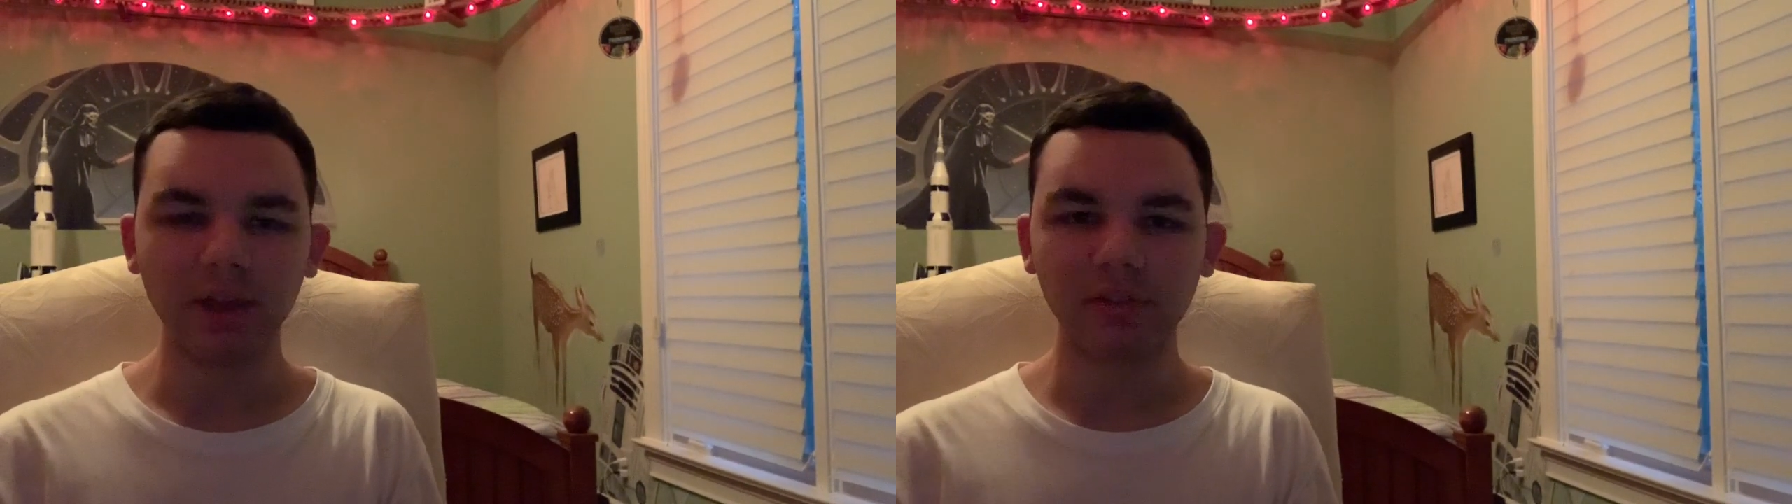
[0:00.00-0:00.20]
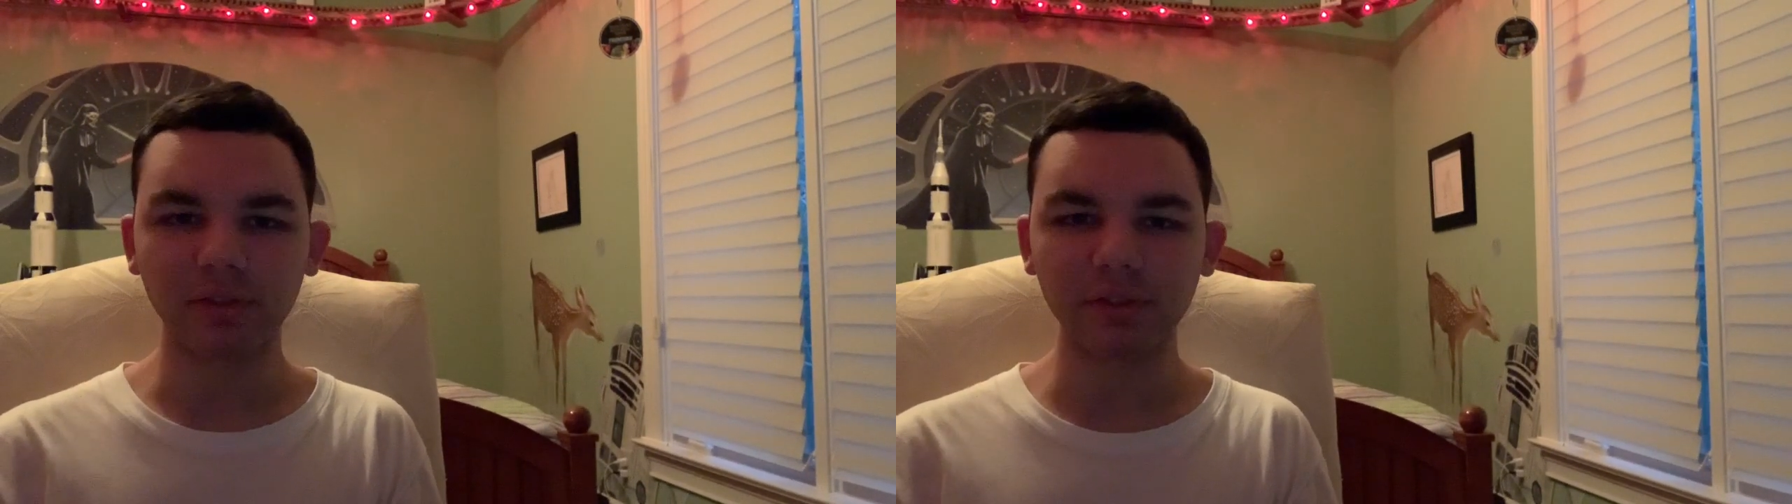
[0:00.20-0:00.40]

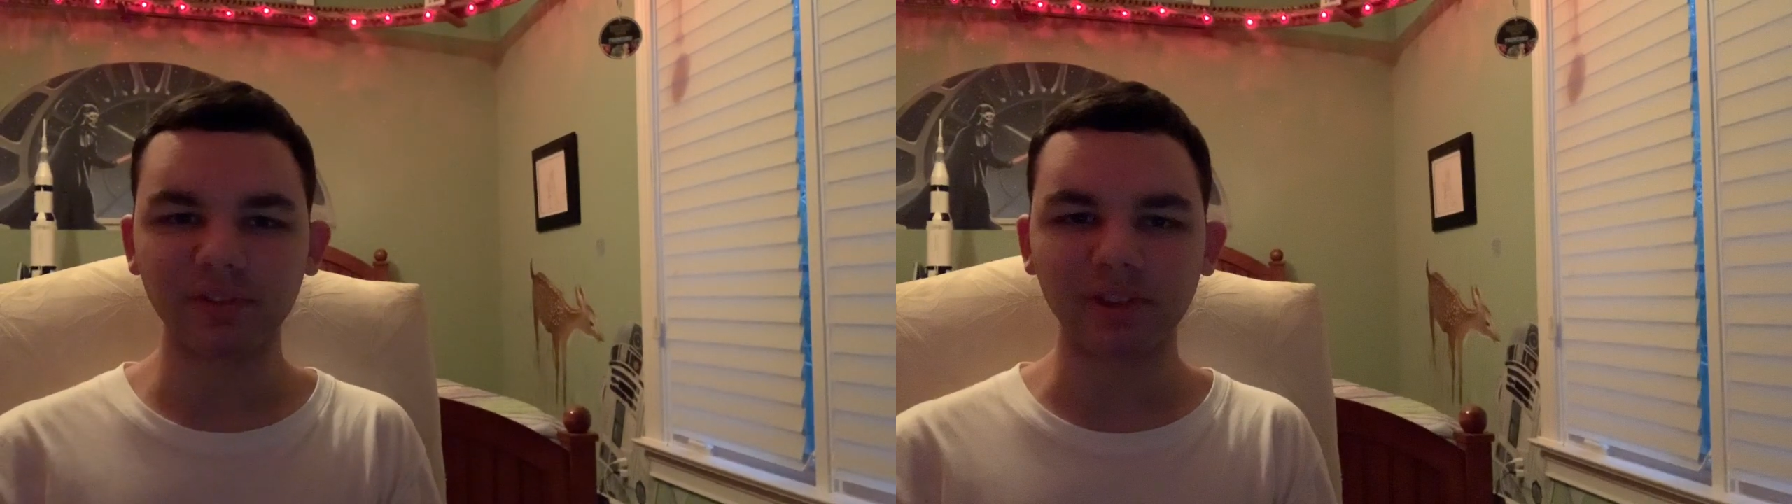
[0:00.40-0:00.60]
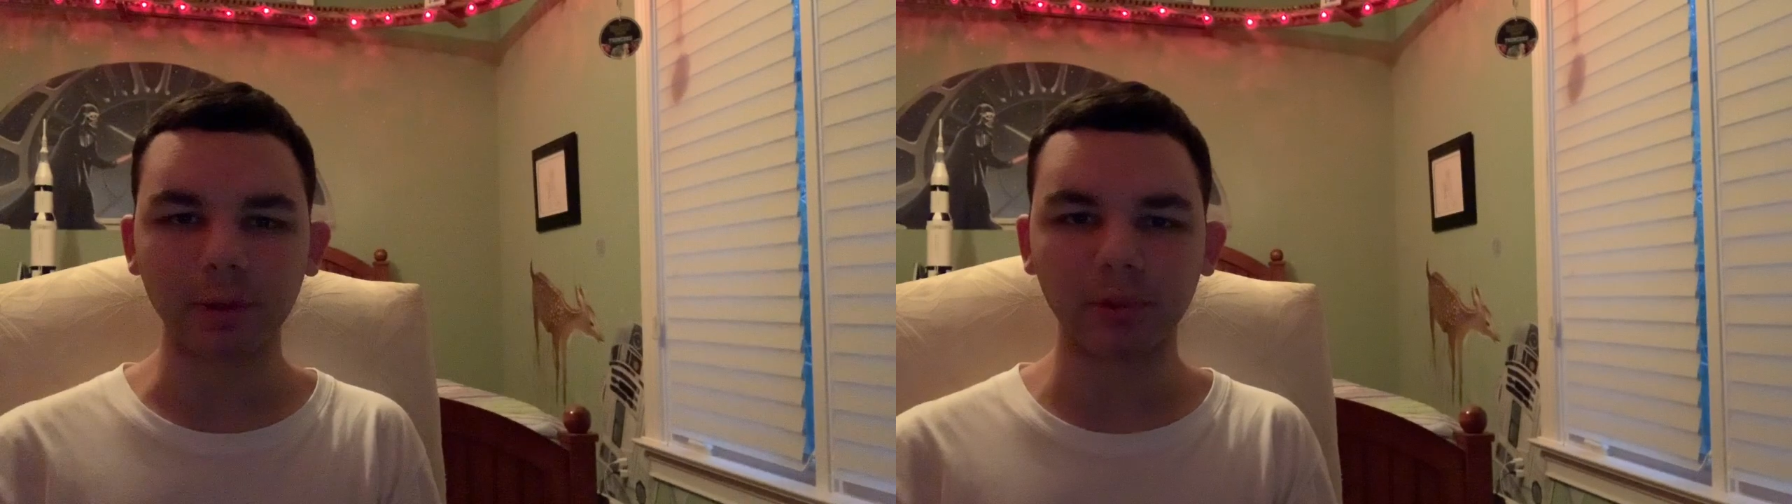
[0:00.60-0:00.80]
So this
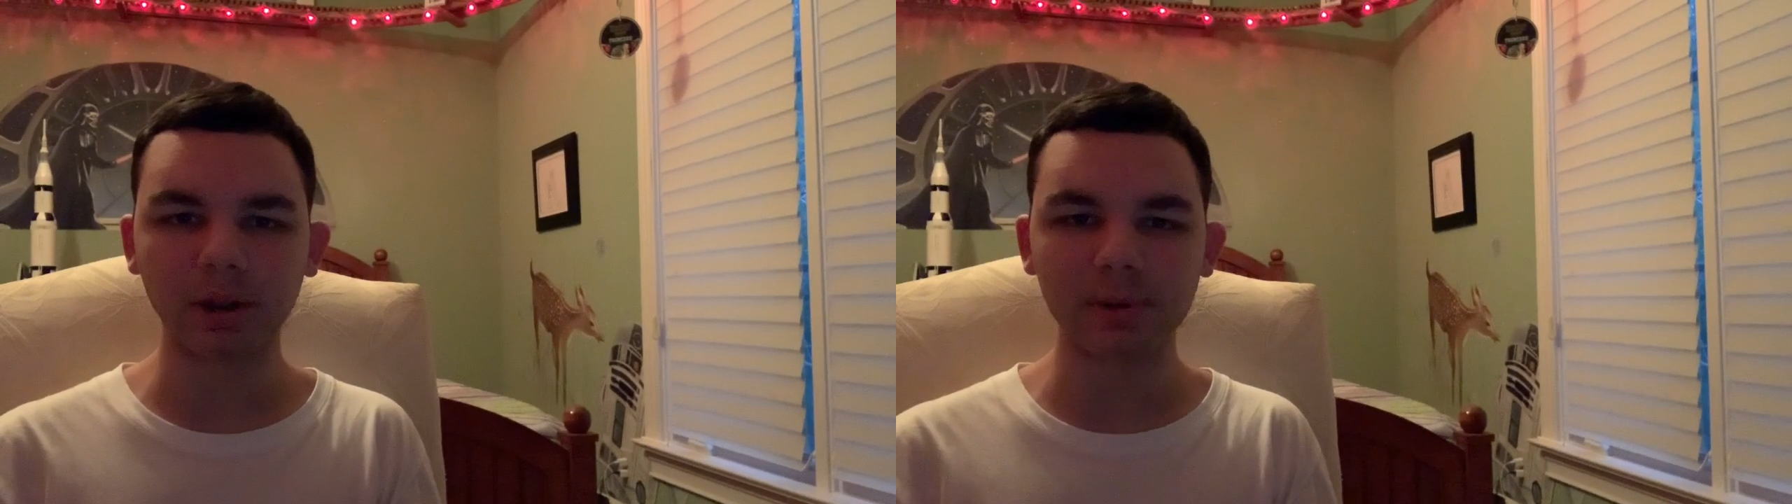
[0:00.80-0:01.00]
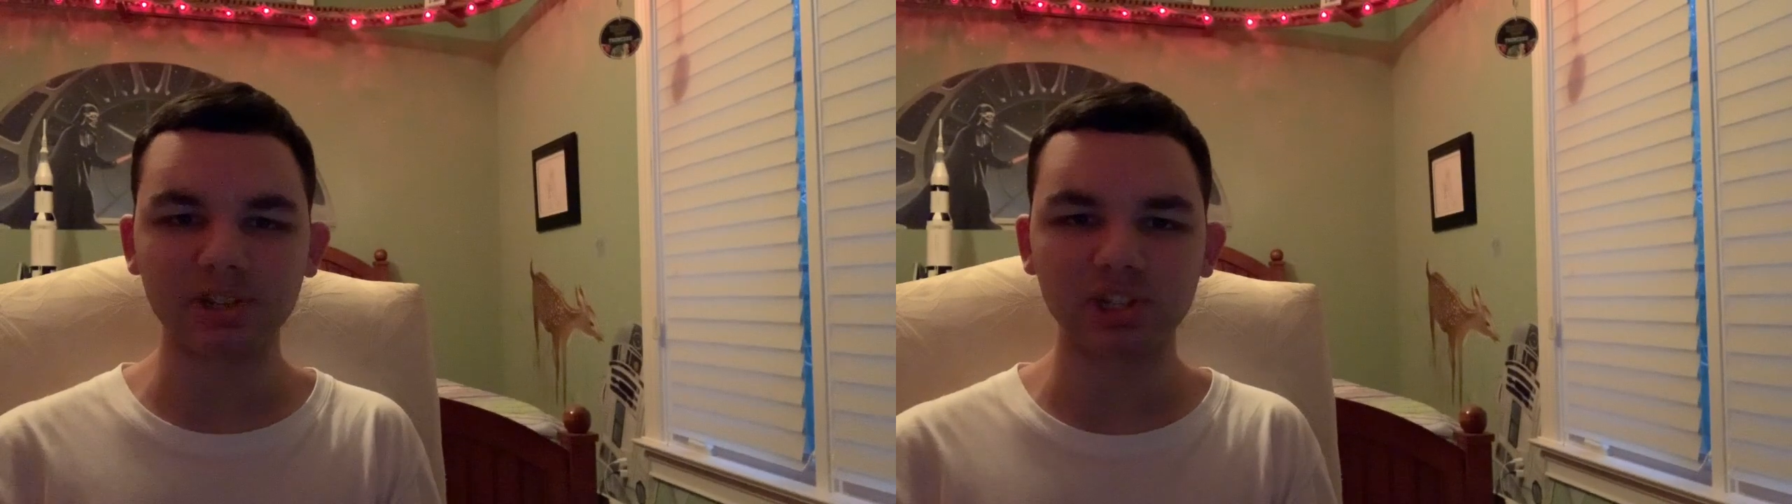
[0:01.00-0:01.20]
is
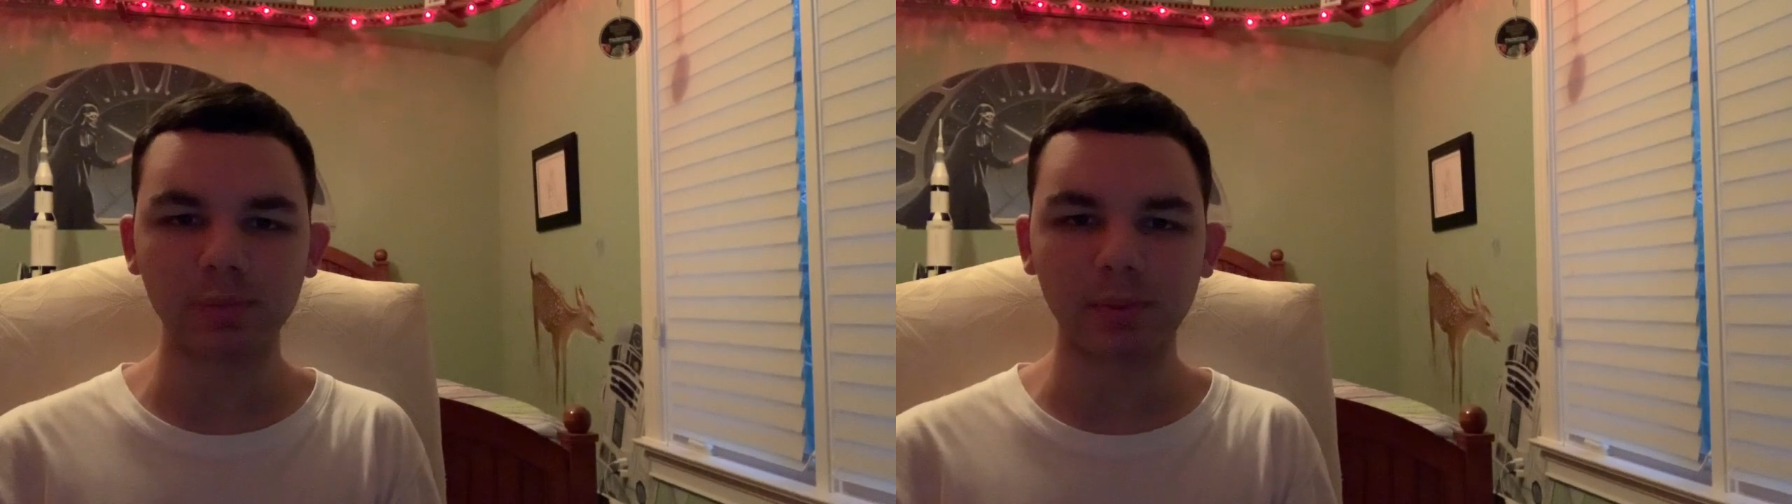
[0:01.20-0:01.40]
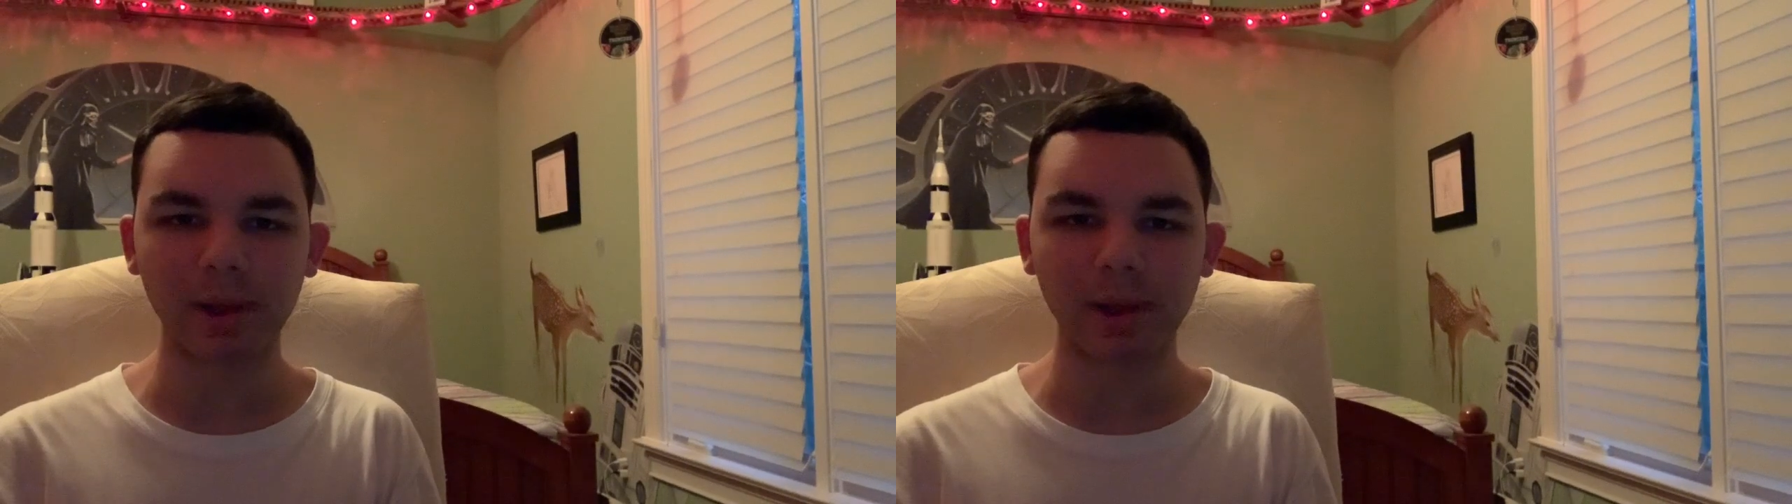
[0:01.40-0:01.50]
uploaded by Super